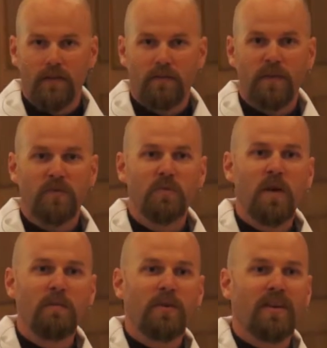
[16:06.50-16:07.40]
Because
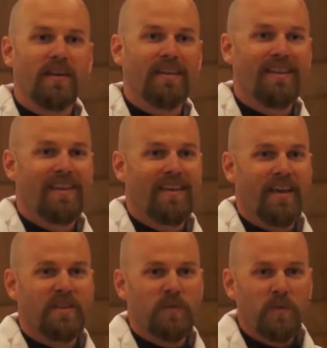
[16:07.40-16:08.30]
remember,
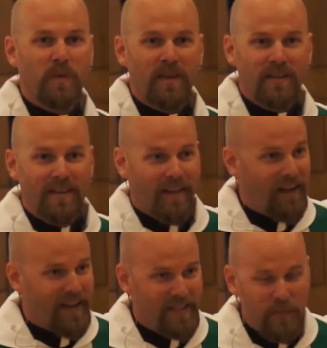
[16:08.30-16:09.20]
as we read the
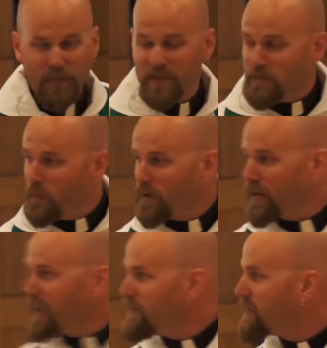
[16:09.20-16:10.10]
gospel this
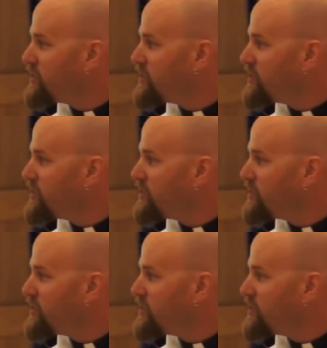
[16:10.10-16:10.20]
morning, even